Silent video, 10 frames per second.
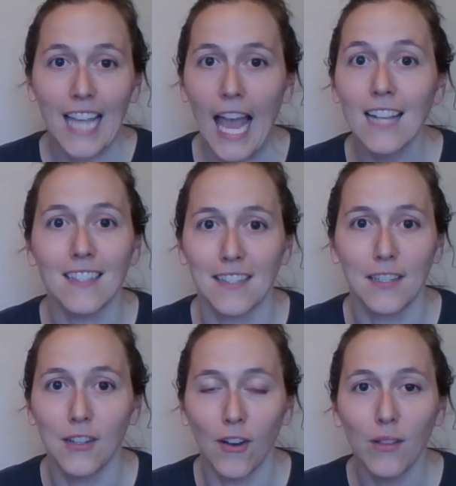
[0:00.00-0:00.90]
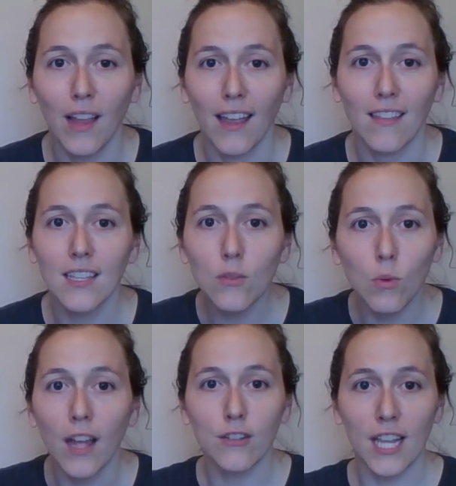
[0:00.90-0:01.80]
yes, like this
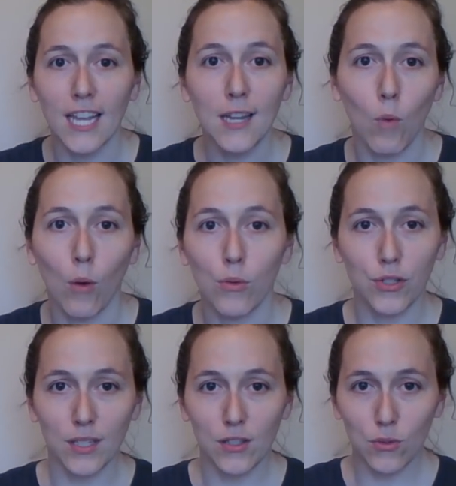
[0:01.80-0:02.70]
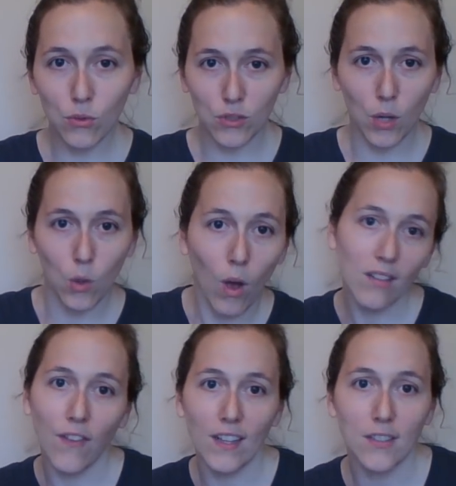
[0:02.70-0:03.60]
will entertain him while we're doing school, so it
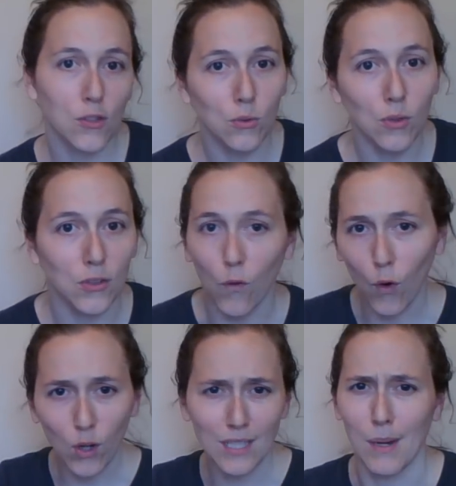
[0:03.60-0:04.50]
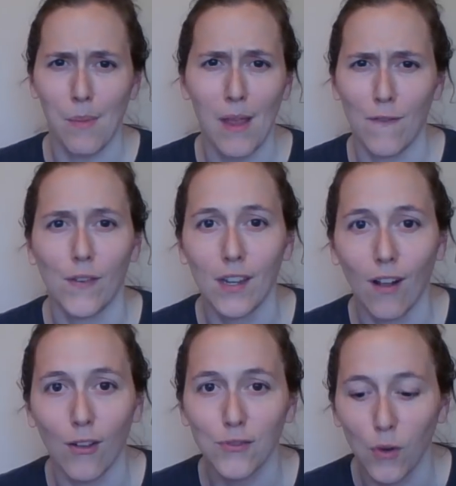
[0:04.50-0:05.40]
qualifies as school, so of course I'm going to pay
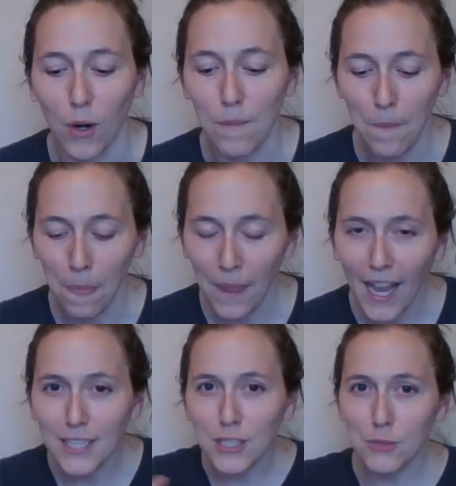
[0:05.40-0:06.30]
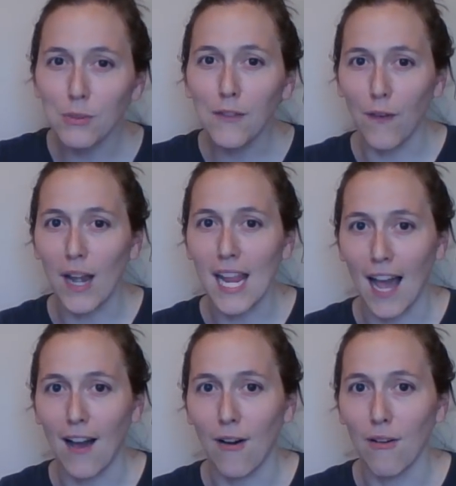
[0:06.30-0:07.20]
$50 for it. It's just really funny
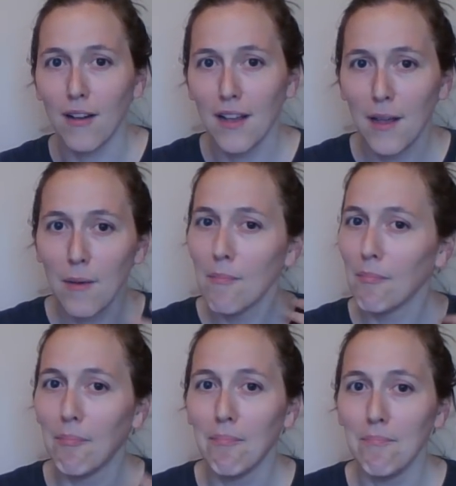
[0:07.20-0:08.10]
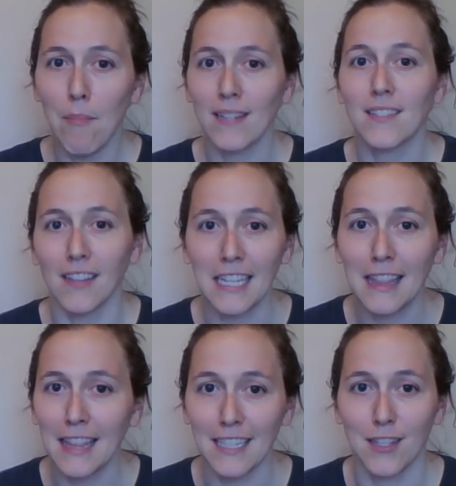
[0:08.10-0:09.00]
how mentally
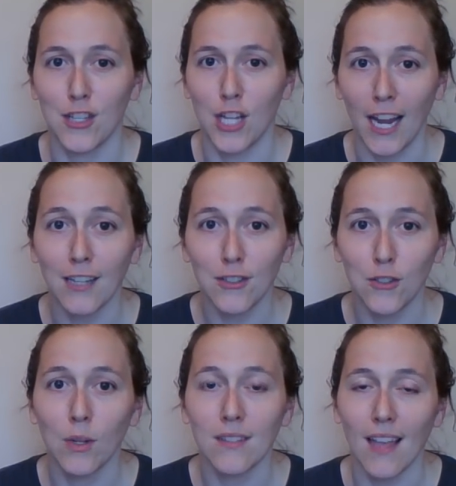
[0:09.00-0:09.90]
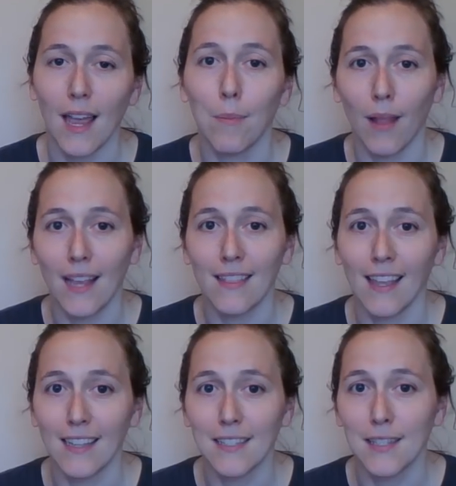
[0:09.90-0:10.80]
things changed once I applied
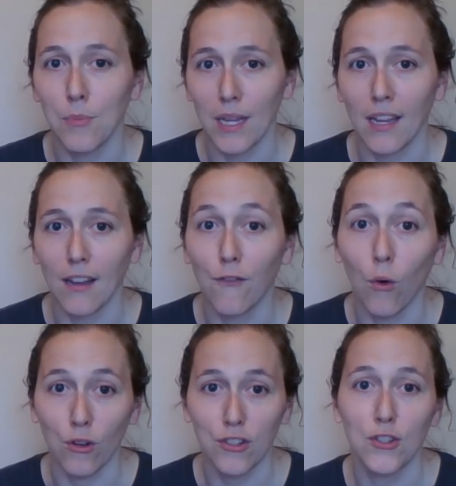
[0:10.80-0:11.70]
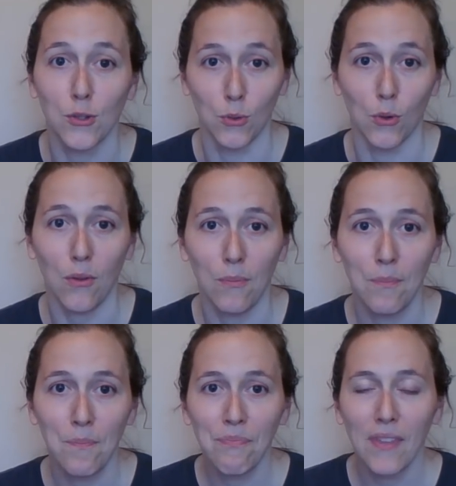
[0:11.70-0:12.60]
things to being for school.
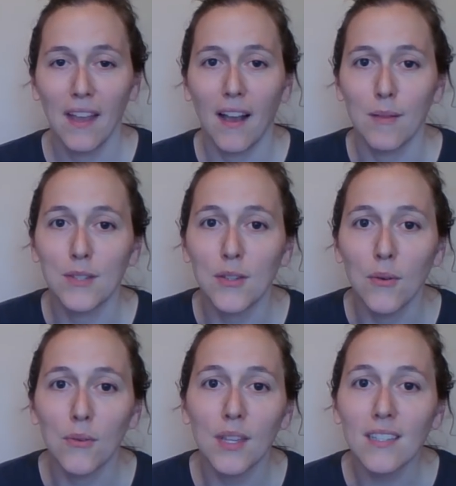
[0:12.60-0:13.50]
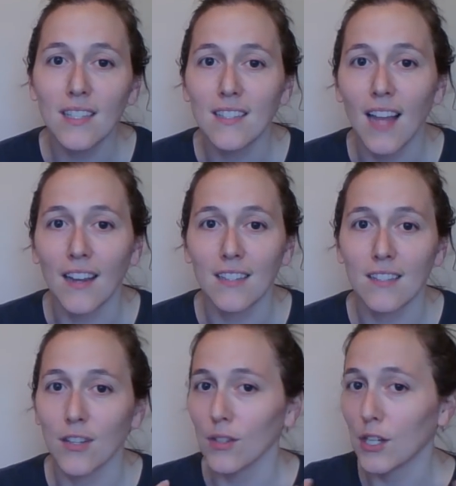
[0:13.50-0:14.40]
So this is not
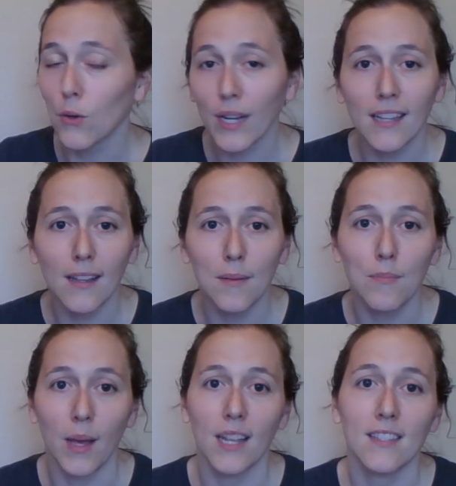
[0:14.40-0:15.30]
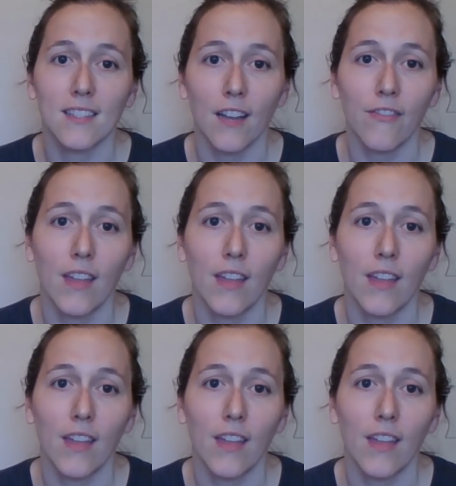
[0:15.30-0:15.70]
necessarily curriculum, but it's stuff